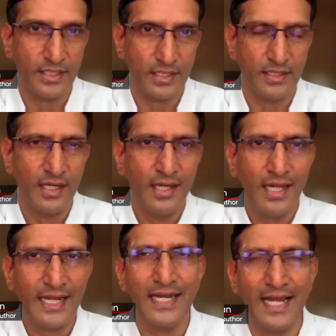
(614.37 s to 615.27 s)
And
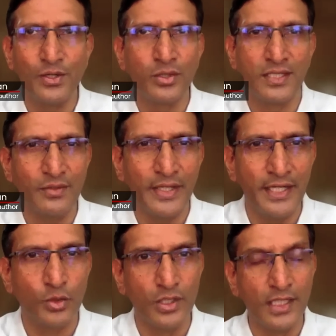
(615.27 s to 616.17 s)
again, I don't think we
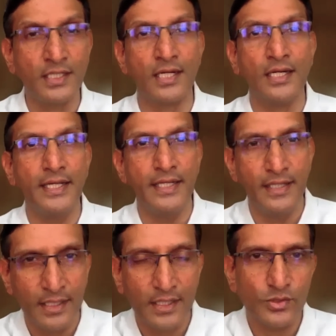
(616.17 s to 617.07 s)
need to
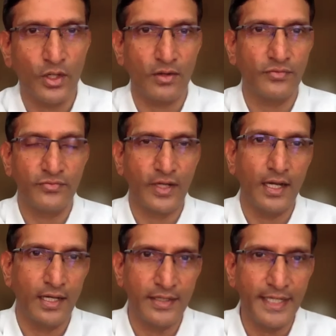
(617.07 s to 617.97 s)
literally sort
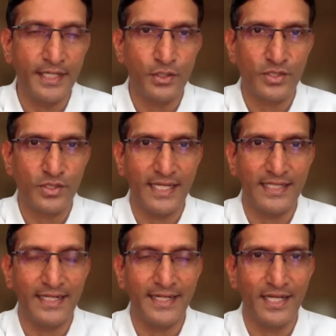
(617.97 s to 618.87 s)
of read it to say
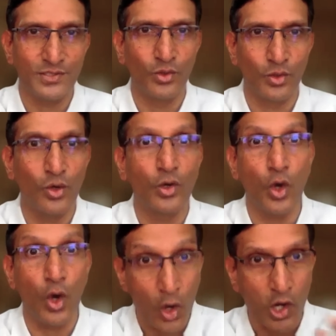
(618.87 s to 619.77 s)
that India is going to go out to
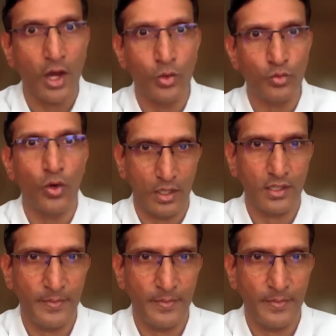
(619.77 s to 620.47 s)
all-out war.